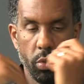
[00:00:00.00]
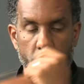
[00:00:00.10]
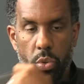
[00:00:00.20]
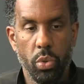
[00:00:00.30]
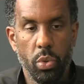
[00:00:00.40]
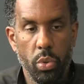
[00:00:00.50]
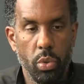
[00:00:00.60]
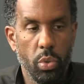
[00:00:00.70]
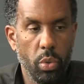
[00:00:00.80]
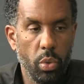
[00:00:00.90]

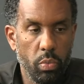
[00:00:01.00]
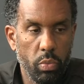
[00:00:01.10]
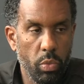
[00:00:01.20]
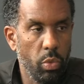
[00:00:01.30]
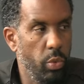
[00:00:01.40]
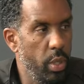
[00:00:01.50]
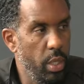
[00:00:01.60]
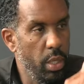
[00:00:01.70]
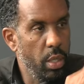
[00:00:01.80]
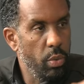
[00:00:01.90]
So
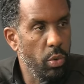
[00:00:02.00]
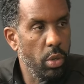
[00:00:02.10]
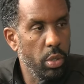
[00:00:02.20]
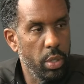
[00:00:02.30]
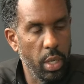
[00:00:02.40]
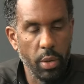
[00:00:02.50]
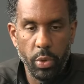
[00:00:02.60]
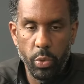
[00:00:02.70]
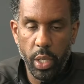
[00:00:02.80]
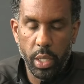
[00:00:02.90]
we work
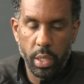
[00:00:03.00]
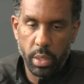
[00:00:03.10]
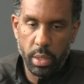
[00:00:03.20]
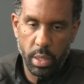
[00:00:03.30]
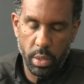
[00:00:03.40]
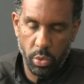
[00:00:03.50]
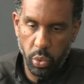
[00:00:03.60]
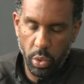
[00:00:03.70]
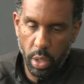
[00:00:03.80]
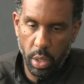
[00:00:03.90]
every week
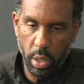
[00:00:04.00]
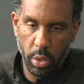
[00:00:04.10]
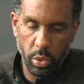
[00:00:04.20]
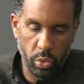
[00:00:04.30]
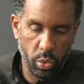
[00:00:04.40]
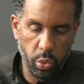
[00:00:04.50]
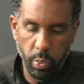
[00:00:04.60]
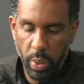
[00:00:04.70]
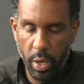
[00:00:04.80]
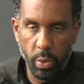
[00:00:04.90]

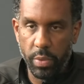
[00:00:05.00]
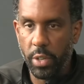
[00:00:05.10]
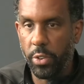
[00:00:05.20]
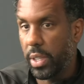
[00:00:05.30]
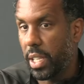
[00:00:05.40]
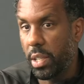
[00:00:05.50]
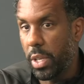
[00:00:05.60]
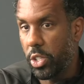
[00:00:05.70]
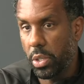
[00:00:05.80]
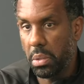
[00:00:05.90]
to play with different
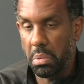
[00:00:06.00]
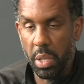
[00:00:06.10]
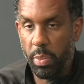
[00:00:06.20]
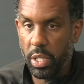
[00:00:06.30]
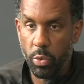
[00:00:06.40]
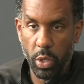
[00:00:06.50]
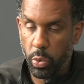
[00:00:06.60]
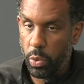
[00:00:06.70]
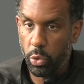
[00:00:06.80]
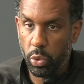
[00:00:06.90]
animation, depending
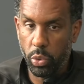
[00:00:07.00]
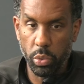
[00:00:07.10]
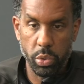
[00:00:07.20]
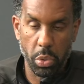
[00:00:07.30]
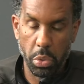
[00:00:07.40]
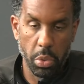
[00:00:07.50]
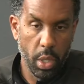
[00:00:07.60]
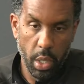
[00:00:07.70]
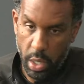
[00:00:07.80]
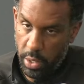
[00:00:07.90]
what we want to do. So
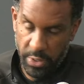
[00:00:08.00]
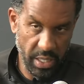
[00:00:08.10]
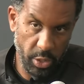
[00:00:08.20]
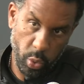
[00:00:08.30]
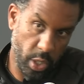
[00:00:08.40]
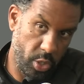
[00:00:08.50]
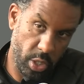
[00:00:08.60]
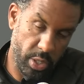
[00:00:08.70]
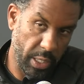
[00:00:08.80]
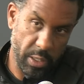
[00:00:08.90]
if I need to
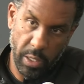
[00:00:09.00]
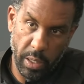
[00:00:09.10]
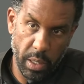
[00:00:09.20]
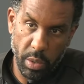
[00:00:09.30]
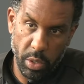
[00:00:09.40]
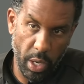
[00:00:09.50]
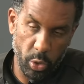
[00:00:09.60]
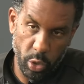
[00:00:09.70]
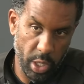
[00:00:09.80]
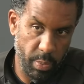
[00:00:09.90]
adjust tactically, I
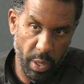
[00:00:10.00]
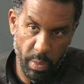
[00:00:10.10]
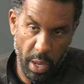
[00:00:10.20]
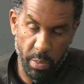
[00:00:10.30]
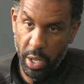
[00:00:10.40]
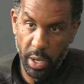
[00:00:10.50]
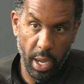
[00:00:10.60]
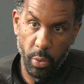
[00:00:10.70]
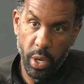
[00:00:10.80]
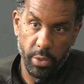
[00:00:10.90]
know that my players
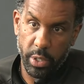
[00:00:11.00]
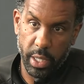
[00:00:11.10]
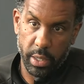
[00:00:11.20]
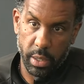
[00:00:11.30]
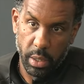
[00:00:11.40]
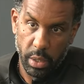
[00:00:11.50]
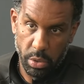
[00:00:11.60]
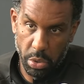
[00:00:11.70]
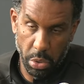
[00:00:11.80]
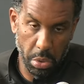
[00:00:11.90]
are ready for that.
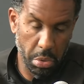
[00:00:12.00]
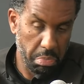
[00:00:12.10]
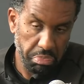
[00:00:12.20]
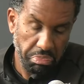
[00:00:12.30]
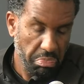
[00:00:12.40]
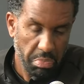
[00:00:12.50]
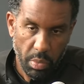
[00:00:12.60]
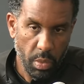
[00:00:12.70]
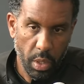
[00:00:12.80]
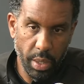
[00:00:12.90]
So
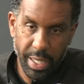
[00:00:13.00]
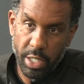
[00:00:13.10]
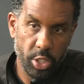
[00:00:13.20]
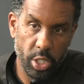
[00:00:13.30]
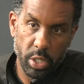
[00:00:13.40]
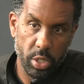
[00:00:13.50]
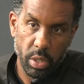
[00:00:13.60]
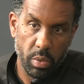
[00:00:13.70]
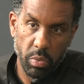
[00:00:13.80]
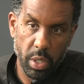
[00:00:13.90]
it doesn't
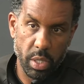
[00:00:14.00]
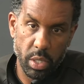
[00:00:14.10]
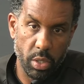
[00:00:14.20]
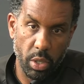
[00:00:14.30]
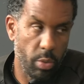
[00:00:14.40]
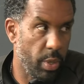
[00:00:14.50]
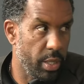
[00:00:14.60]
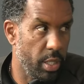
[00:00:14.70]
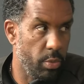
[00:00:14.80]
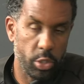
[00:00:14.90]
change. This is all
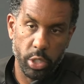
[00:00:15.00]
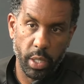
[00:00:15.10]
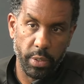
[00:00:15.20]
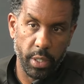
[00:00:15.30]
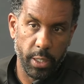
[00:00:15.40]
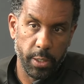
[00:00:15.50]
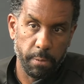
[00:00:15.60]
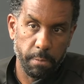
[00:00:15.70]
about the emotion after that.